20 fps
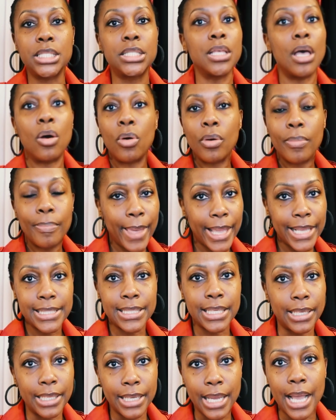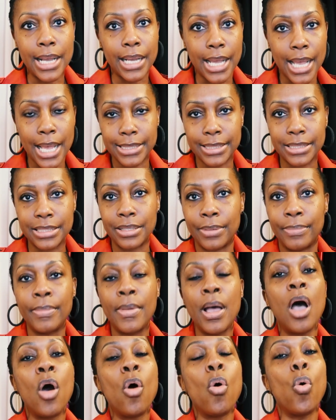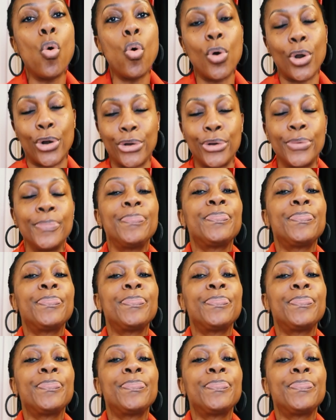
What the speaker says: So basically a custom order.